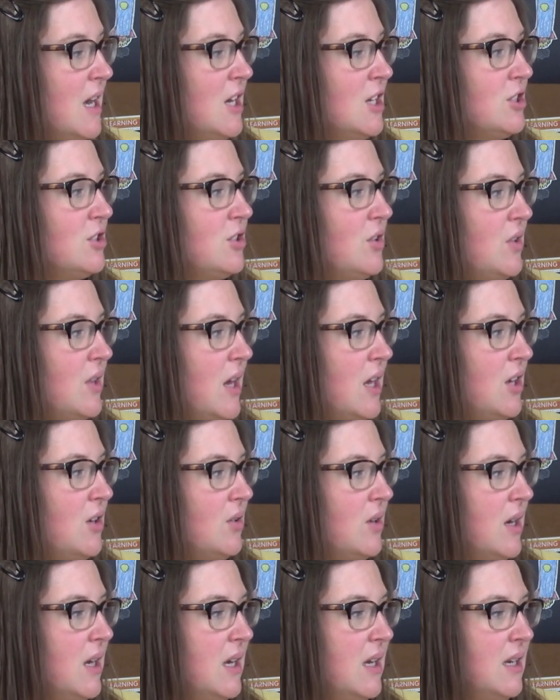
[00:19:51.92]
so that you
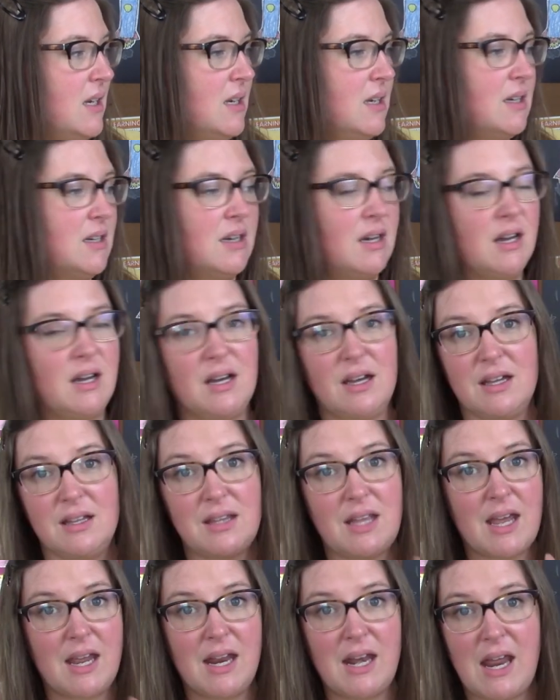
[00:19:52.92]
can uh,
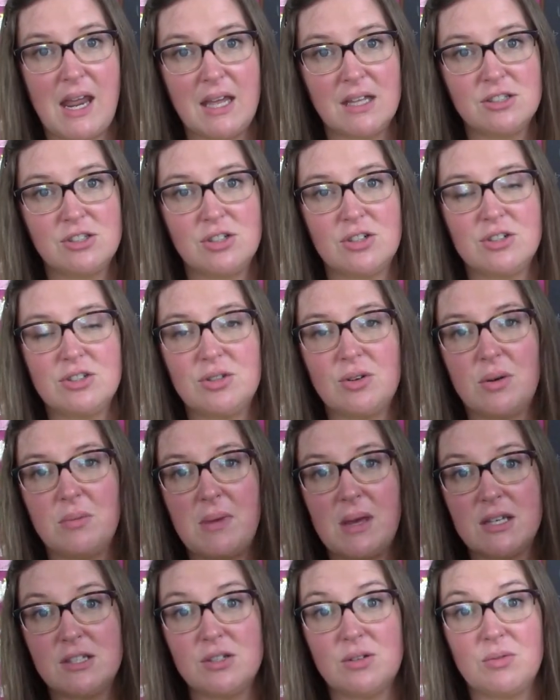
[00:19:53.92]
they can answer so it
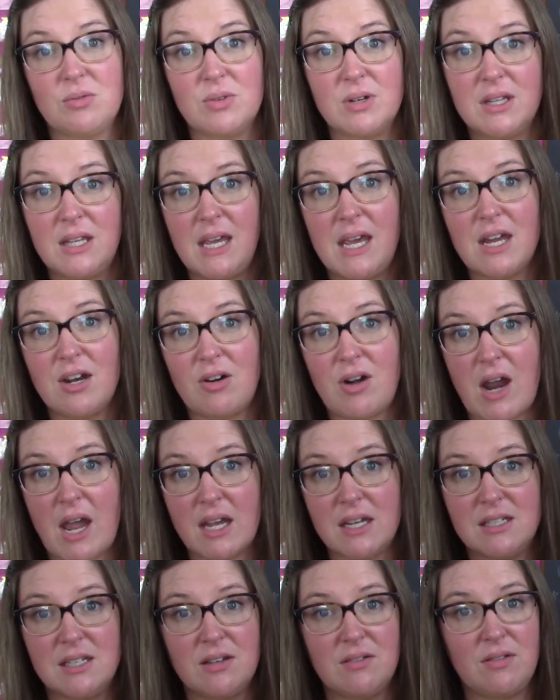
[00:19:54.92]
makes it really
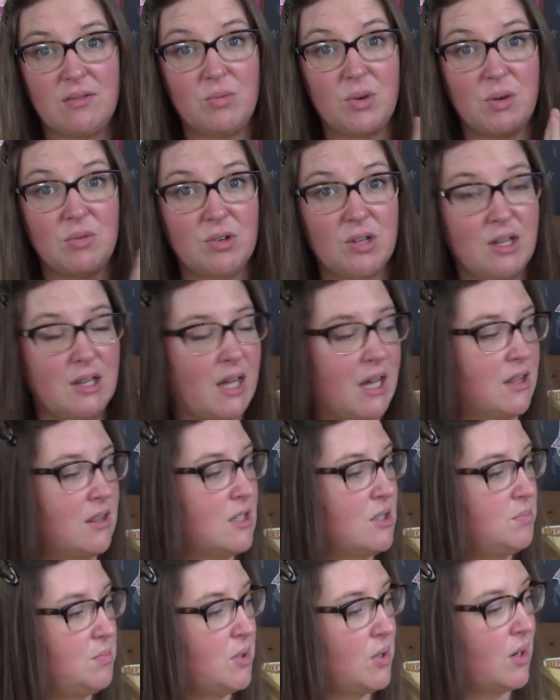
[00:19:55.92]
interactive we really like
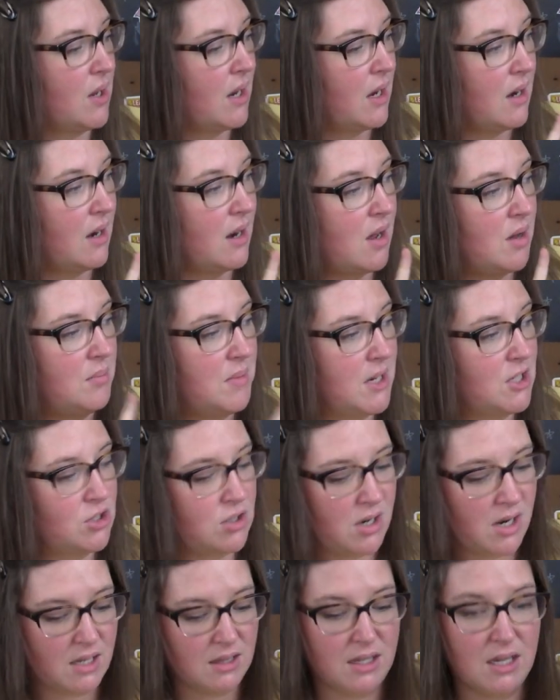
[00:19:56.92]
this book and i'll make
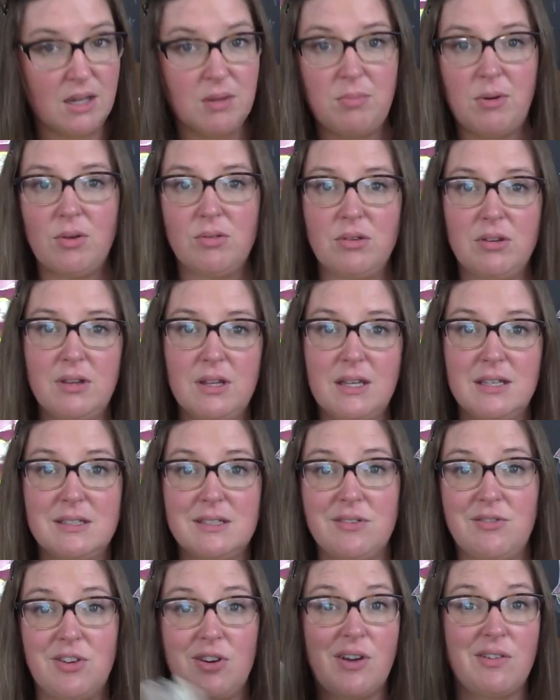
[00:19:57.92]
sure i link both of these
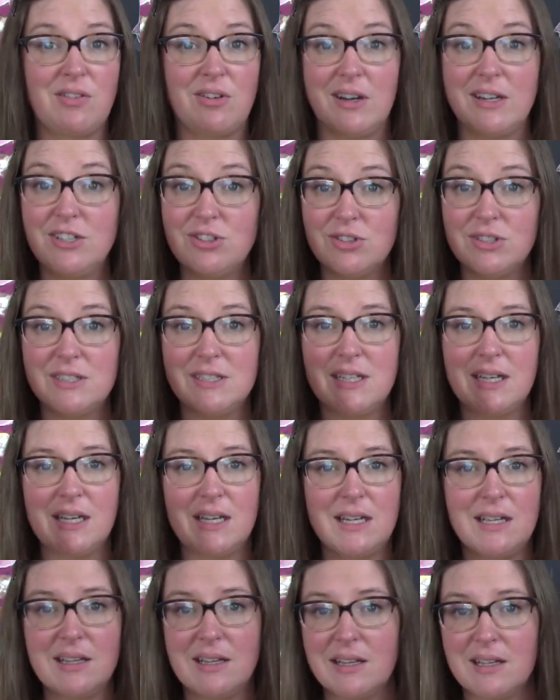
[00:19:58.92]
if you're ever
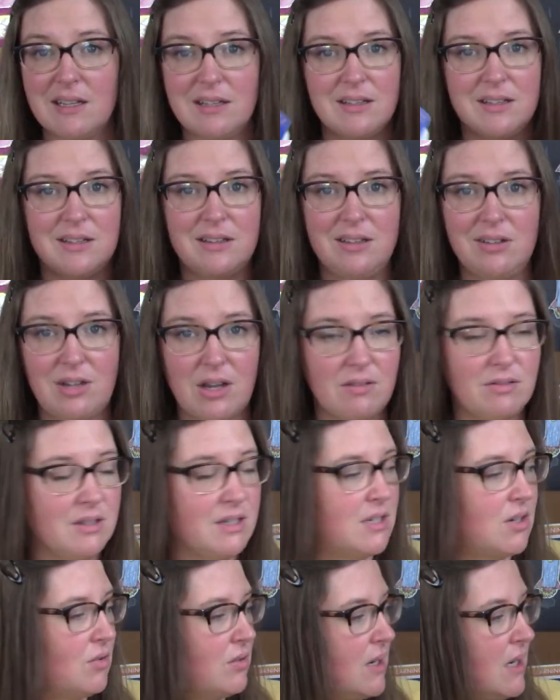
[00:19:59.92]
interested you
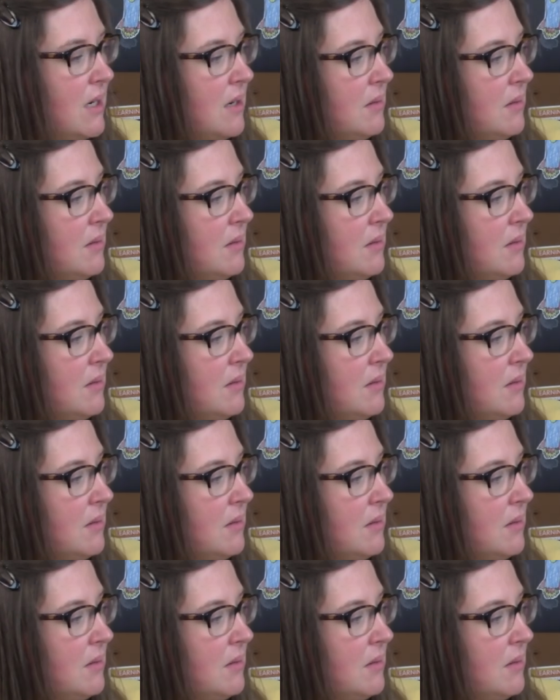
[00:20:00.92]
definitely don't need